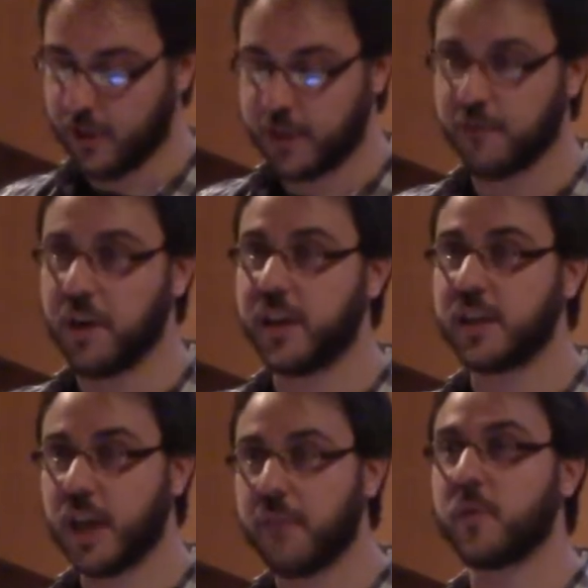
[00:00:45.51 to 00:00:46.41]
So that's a
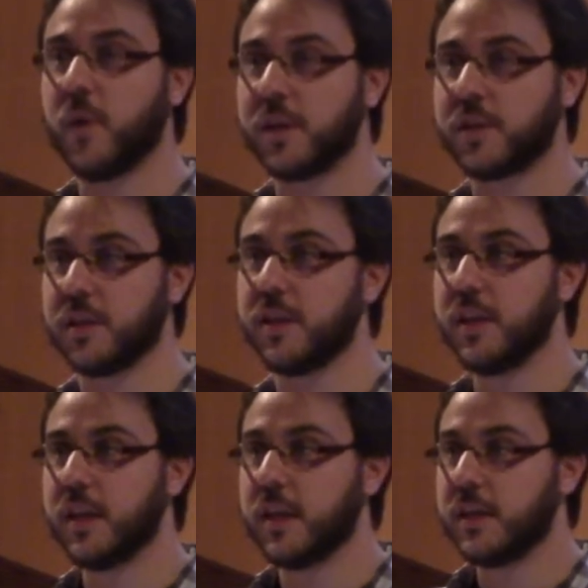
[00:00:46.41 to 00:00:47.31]
very tough question
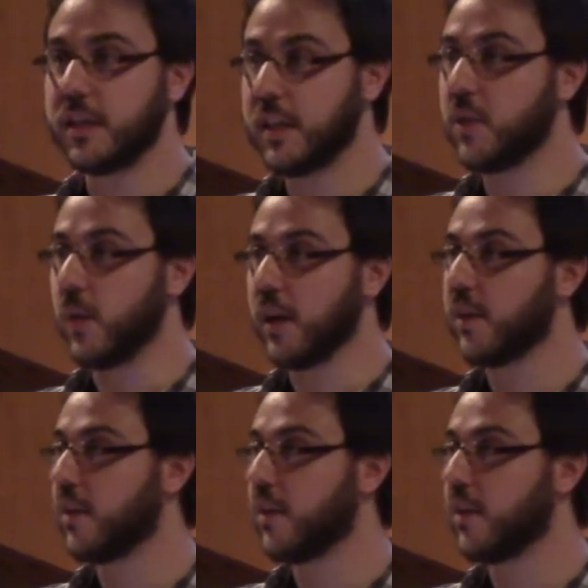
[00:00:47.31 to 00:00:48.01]
to deal with